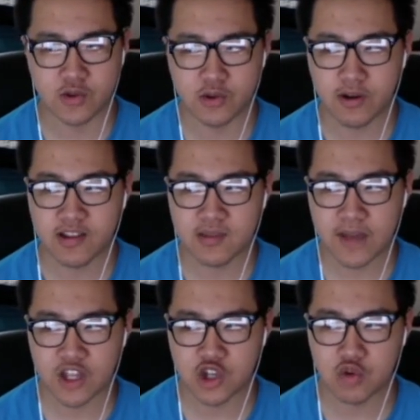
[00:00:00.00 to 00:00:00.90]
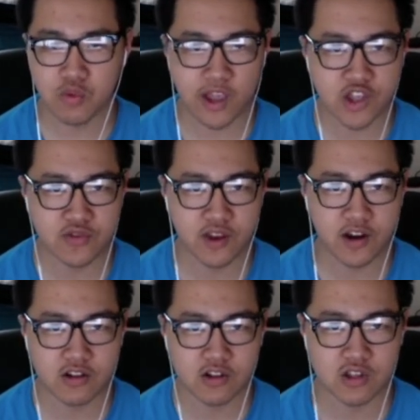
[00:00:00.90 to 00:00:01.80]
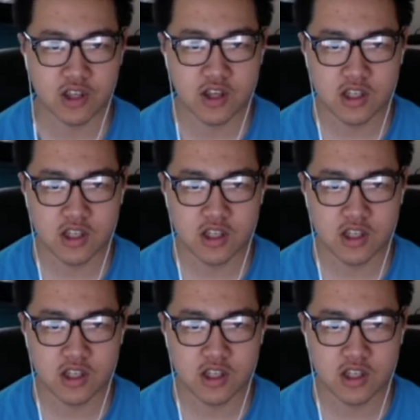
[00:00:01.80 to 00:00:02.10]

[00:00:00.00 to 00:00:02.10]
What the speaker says: we want to match on a range of characters.